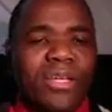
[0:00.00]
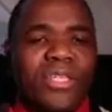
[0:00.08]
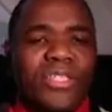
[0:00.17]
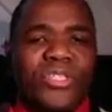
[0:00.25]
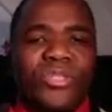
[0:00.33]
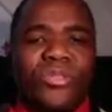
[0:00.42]

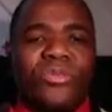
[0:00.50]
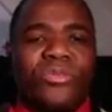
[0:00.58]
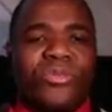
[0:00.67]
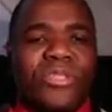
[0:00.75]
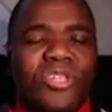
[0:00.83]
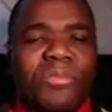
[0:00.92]

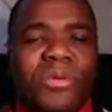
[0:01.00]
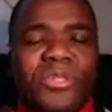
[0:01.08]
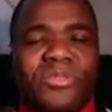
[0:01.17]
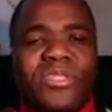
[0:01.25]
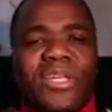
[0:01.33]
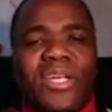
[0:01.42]
So the topic
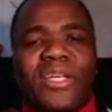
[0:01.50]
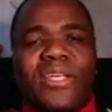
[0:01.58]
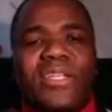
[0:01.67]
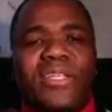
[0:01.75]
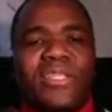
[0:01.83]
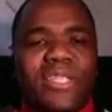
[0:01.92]

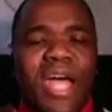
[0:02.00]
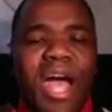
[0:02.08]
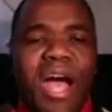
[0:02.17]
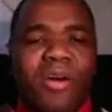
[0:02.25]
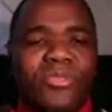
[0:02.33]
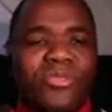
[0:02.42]
today is
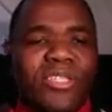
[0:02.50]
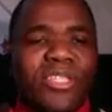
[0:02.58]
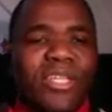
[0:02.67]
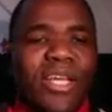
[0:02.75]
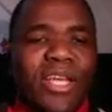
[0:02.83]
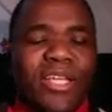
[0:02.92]
how to
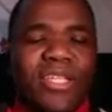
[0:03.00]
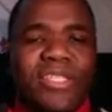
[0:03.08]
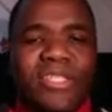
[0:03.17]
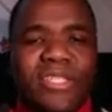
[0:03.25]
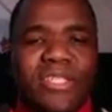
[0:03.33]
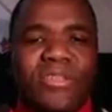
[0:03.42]

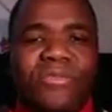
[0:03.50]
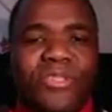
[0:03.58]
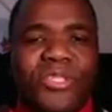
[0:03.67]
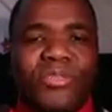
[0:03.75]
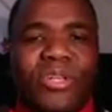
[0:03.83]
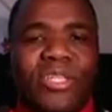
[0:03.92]
enhance your
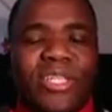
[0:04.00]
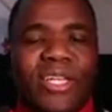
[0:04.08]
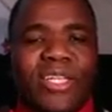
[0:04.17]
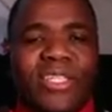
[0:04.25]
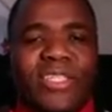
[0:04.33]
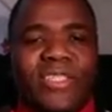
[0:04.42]
visual
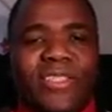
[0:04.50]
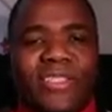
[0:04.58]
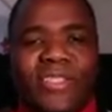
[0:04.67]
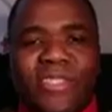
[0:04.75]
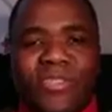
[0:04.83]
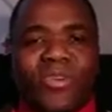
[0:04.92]

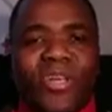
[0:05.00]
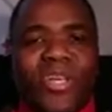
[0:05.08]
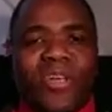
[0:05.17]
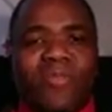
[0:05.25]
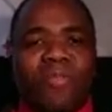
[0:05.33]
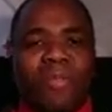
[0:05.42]
techniques.
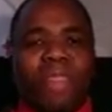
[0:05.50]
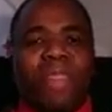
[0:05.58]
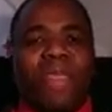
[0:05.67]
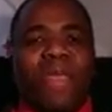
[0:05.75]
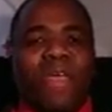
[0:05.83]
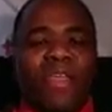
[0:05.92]
Okay.
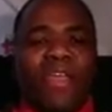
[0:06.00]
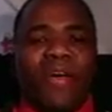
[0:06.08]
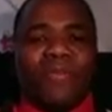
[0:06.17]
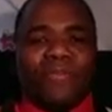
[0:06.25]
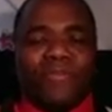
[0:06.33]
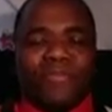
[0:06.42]
Now,